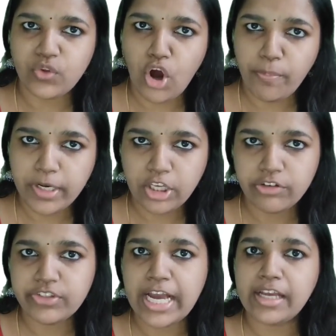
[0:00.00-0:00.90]
opening
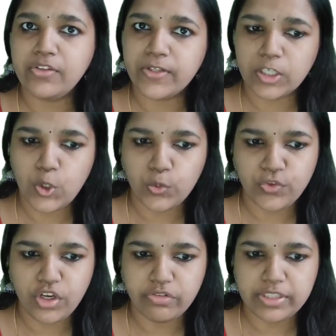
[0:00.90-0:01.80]
of the eyes and
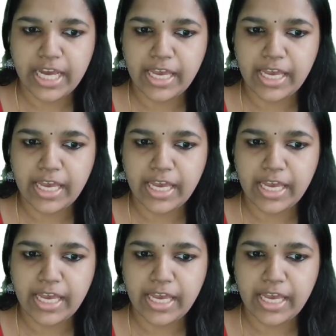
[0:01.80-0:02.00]
closing of the